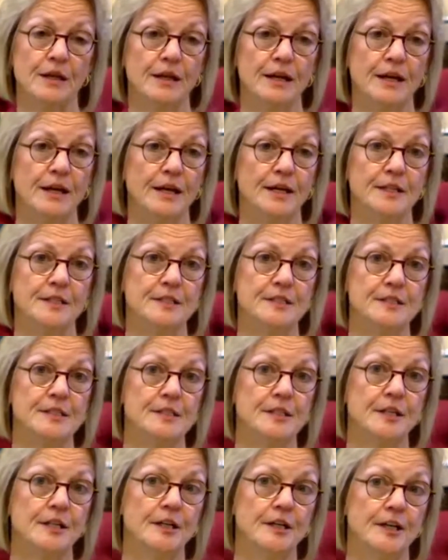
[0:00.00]
And
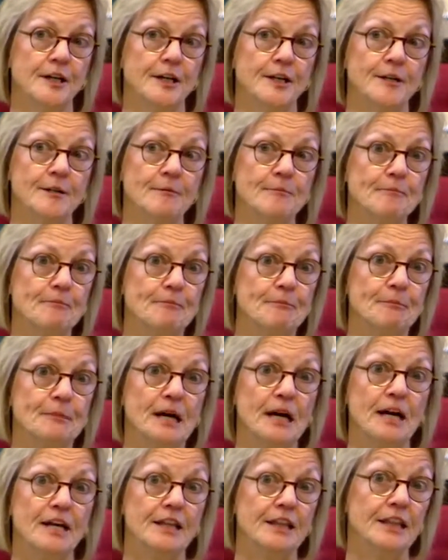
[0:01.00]
um,
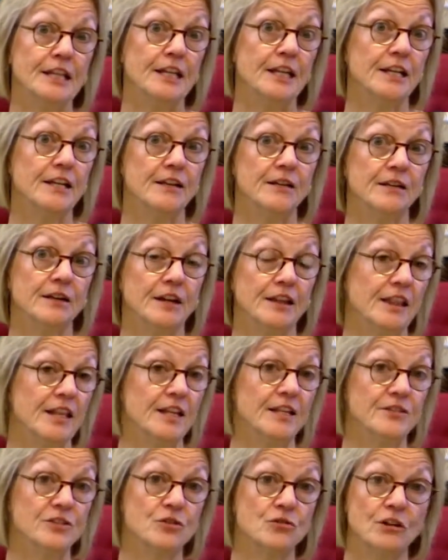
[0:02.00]
I think I think
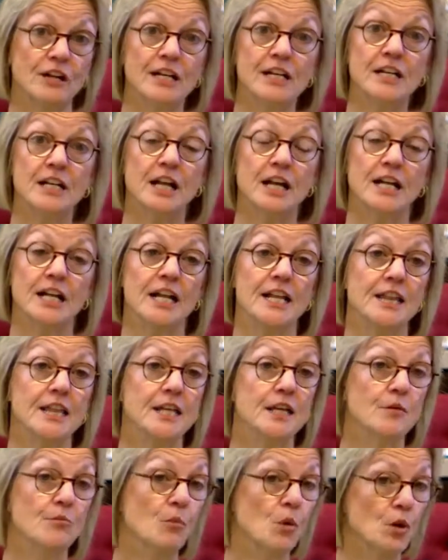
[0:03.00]
it's great, and I
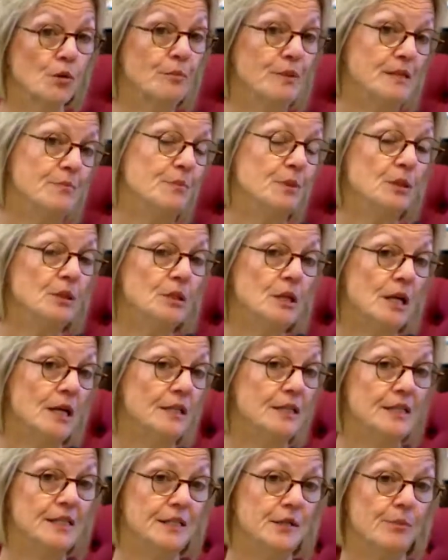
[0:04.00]
think more people
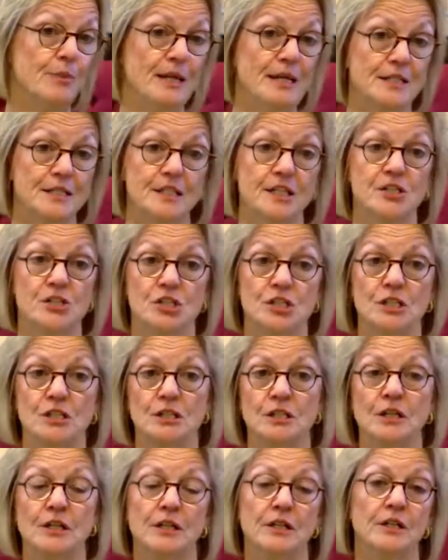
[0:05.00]
need to pay attention
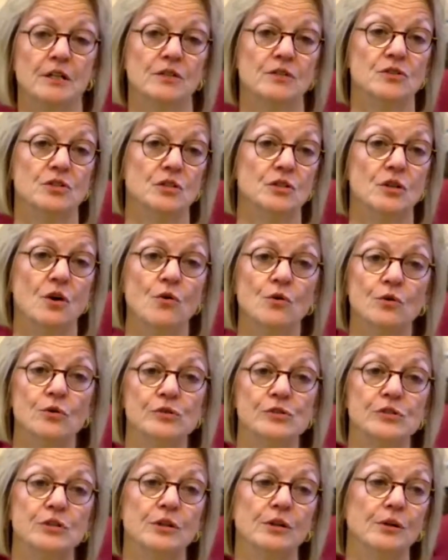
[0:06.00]
to
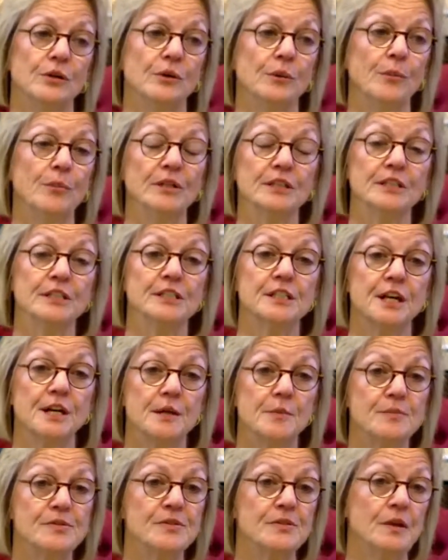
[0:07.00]
those building
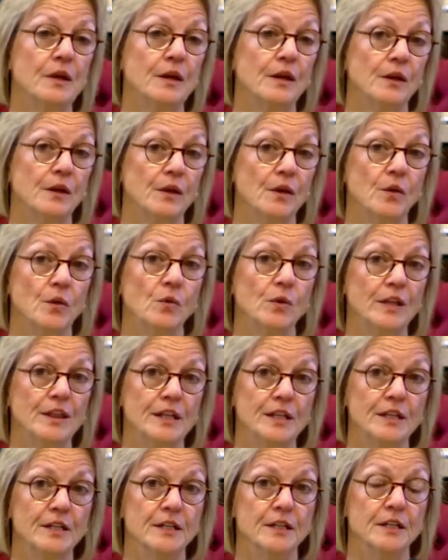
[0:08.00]
types
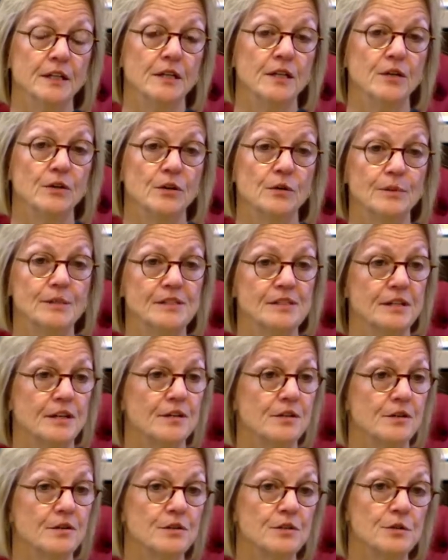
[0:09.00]
within the urban
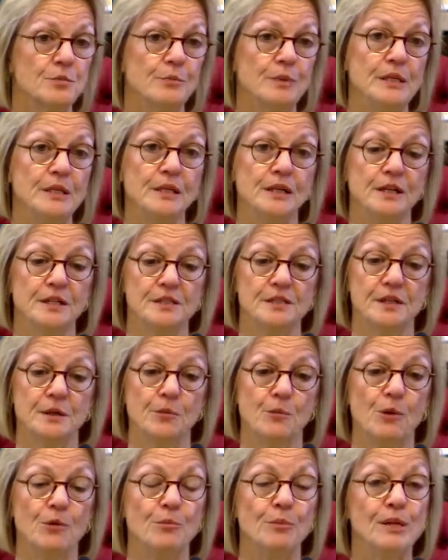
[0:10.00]
centers because it
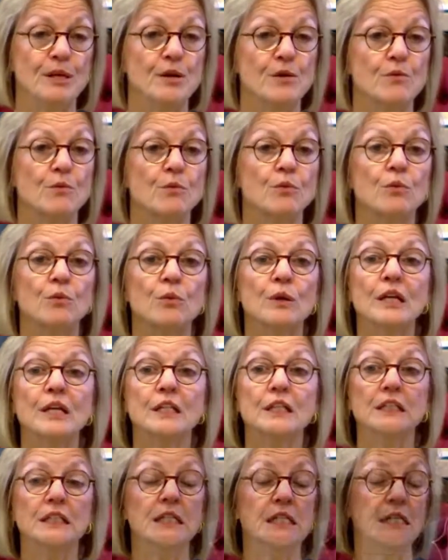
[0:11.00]
would be
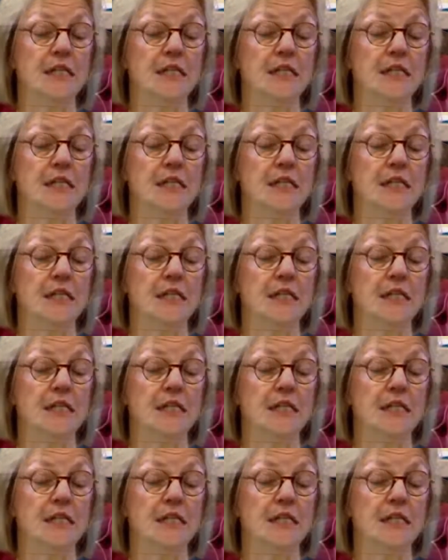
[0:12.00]
really